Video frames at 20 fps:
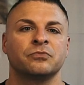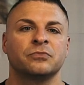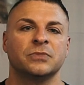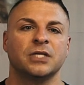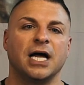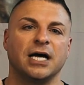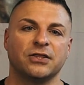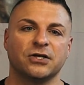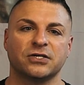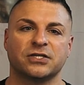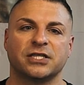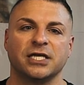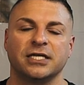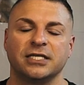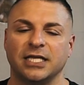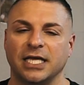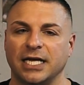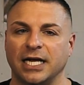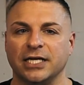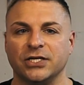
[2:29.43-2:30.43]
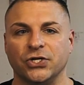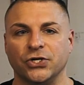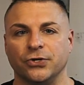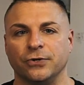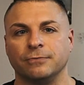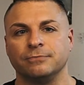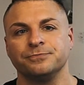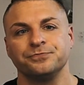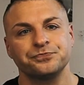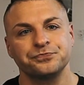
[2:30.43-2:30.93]
Another thing that I
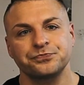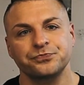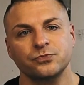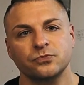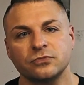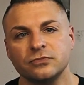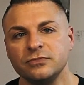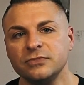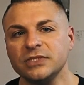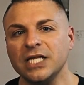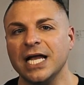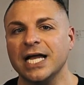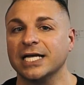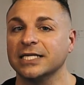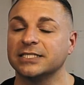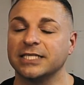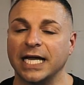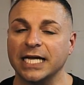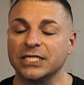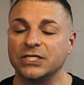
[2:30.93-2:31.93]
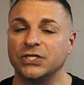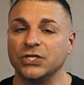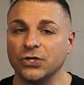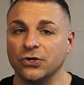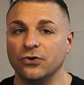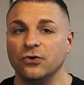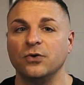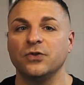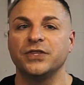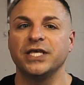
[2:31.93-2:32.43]
do is I
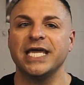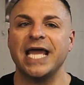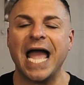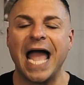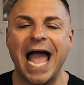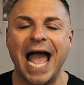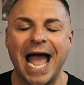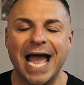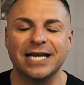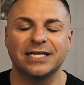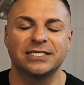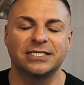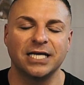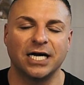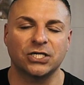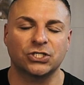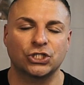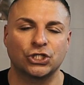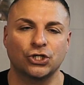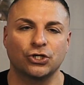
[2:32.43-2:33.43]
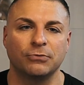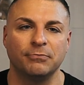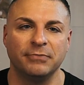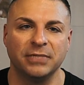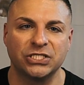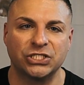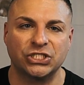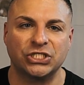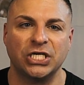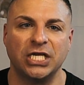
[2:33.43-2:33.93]
do the adductor
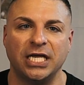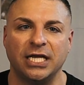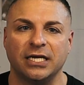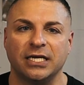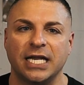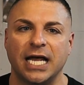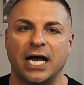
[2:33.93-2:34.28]
machine.